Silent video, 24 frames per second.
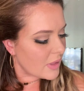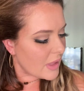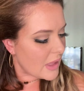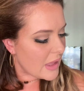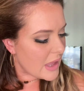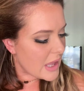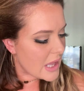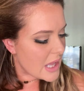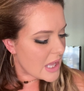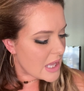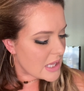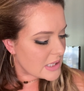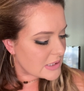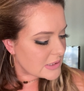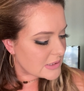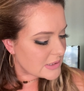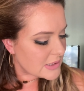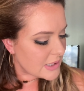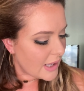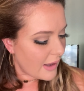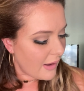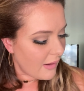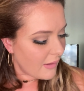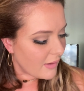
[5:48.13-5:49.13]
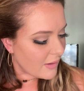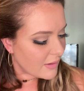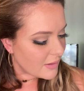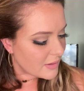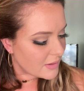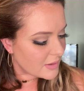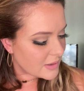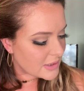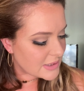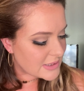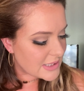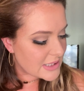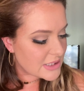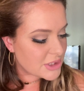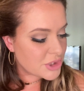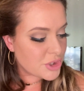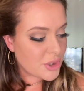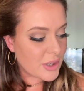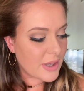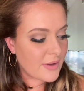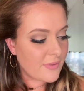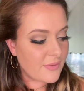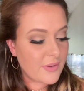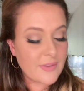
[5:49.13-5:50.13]
And yeah, it says you
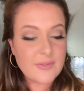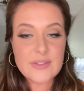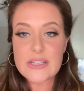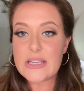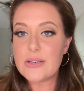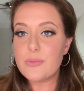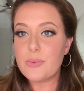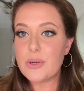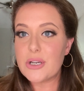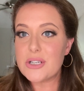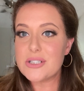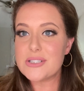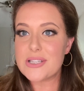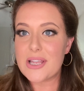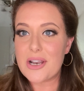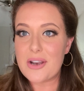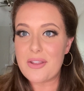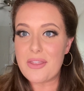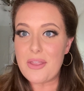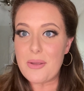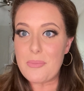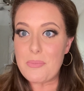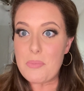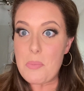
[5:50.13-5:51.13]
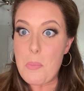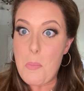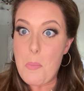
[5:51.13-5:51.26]
get 15 wears out of them.